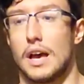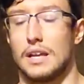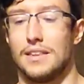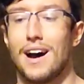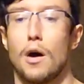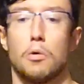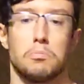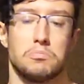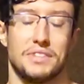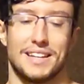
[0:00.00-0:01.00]
And
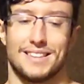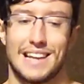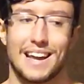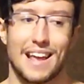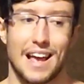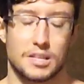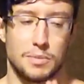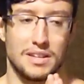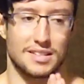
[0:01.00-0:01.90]
now that that has been